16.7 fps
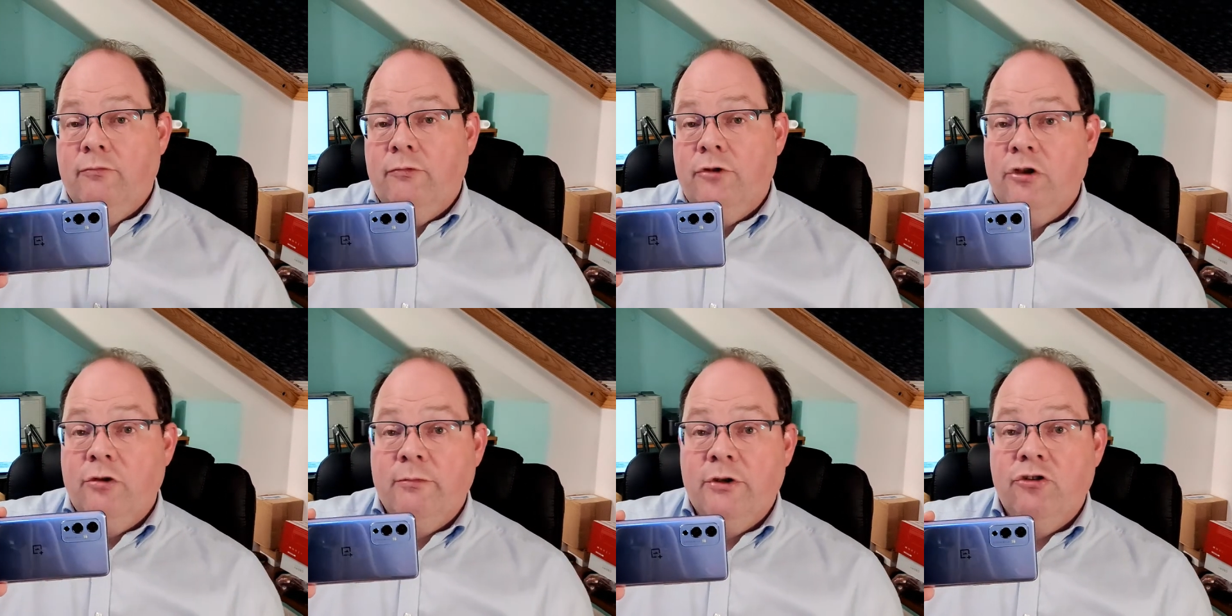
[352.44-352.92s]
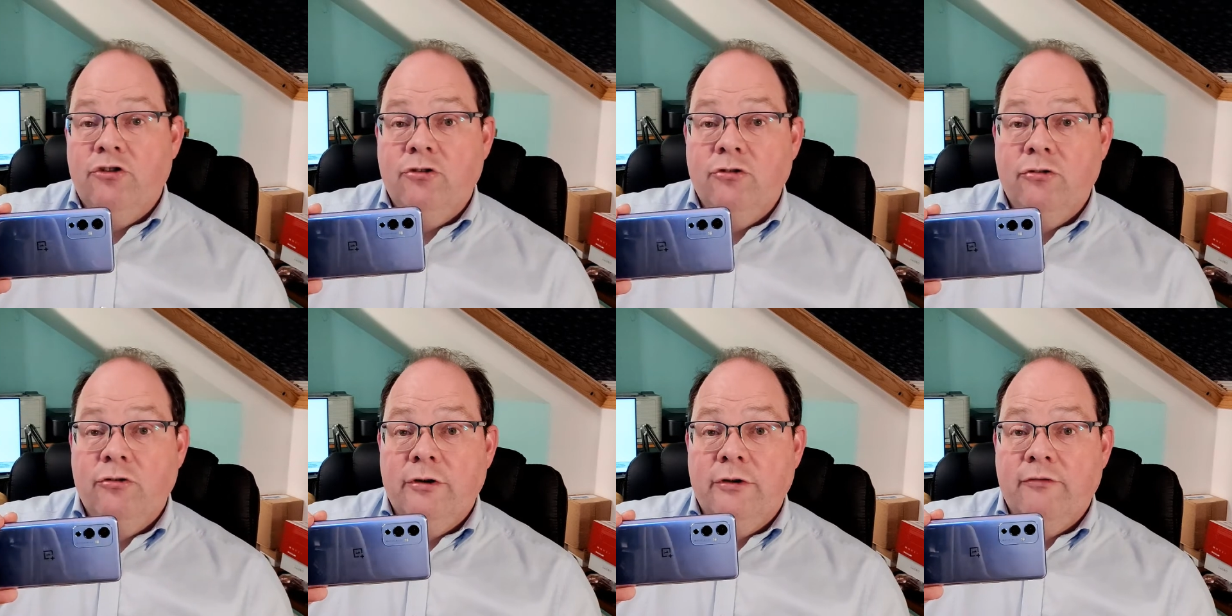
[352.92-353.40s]
can be
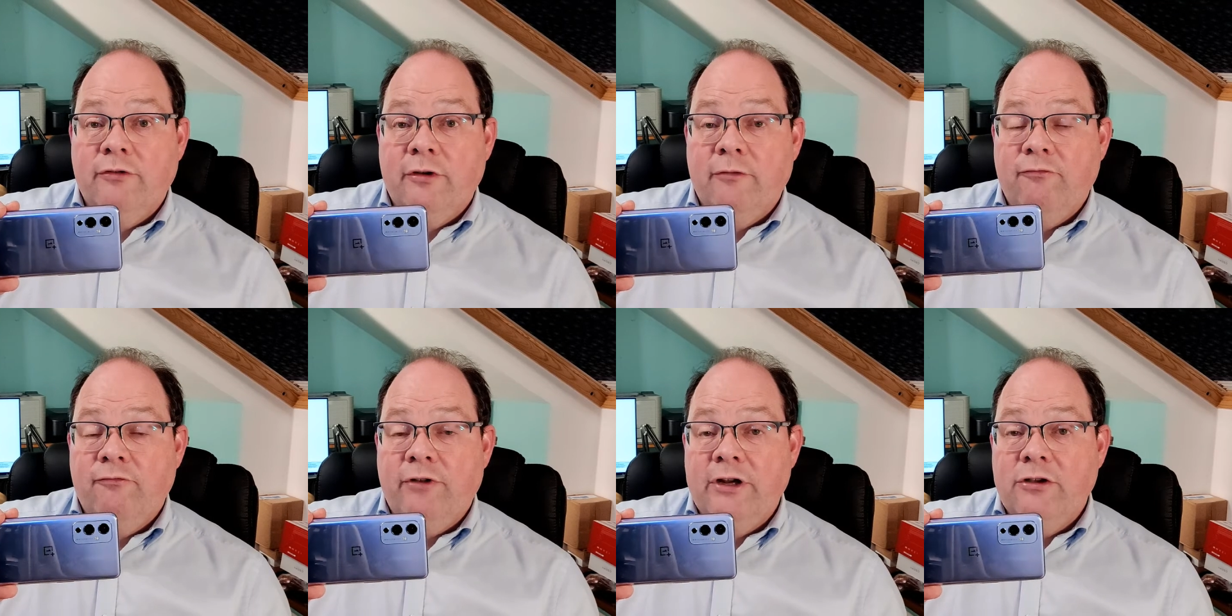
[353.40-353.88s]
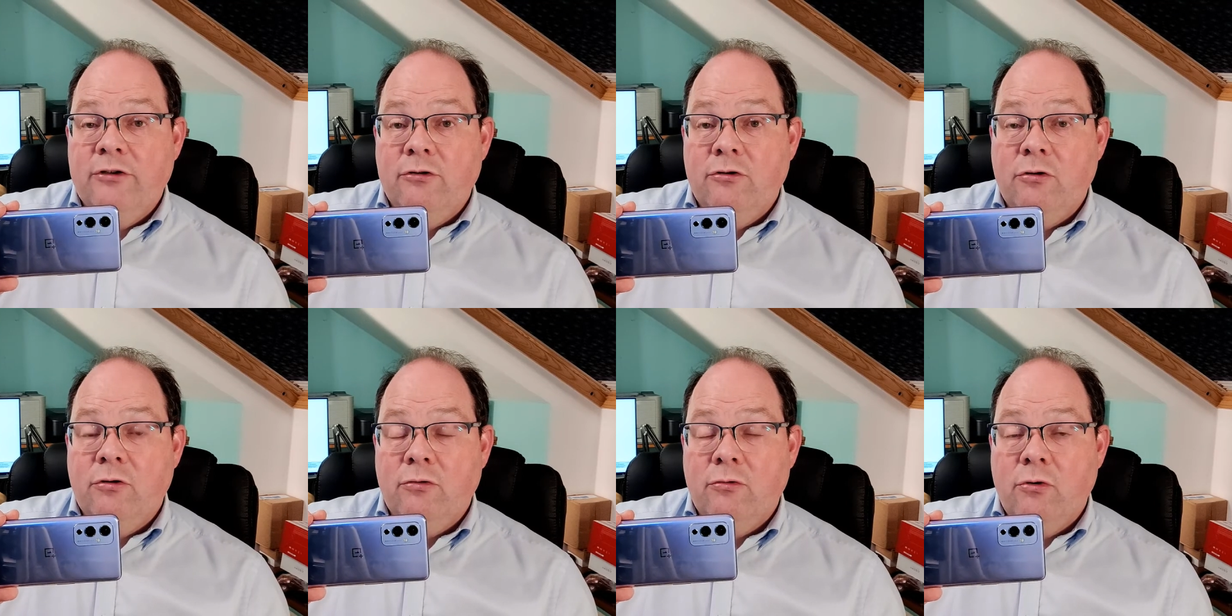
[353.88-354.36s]
assured of very good
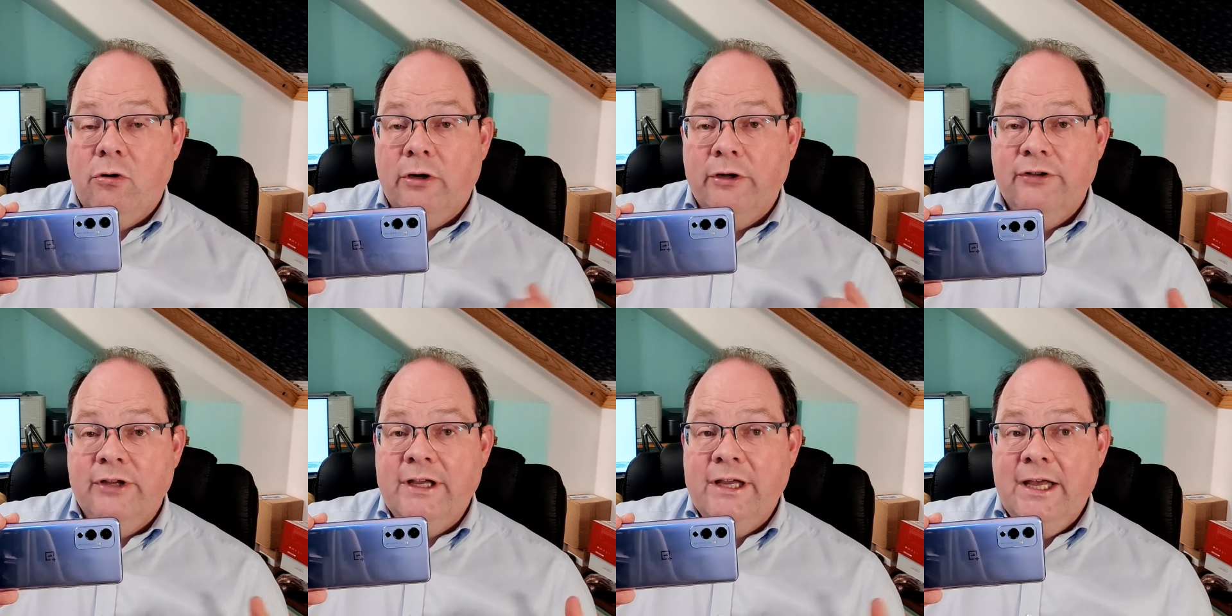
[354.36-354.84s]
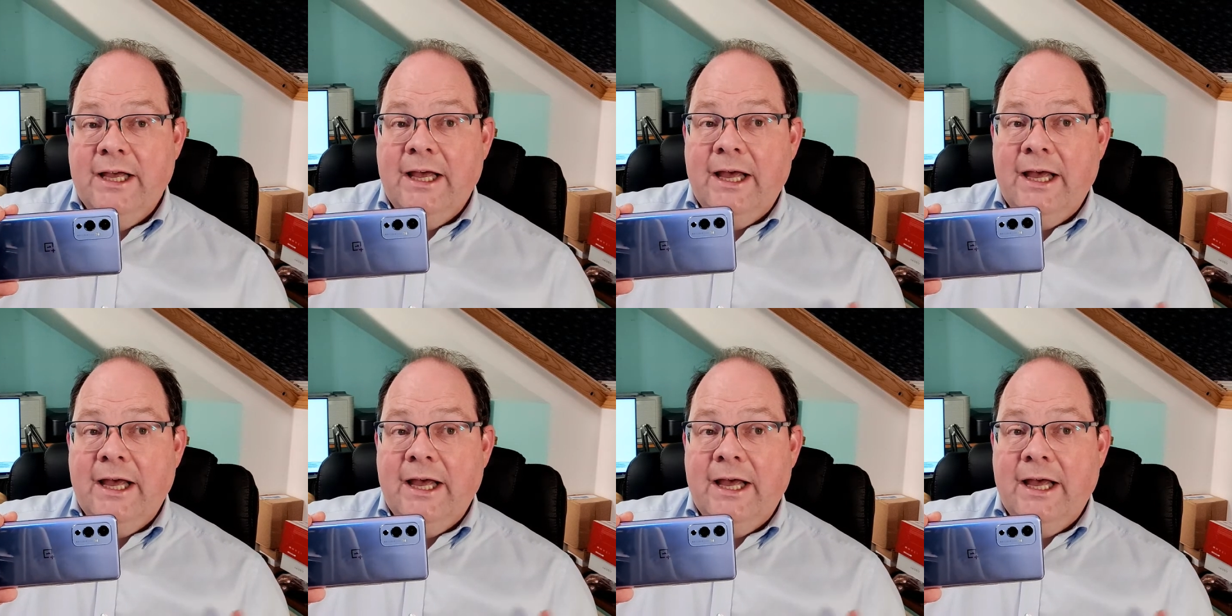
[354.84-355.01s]
quality,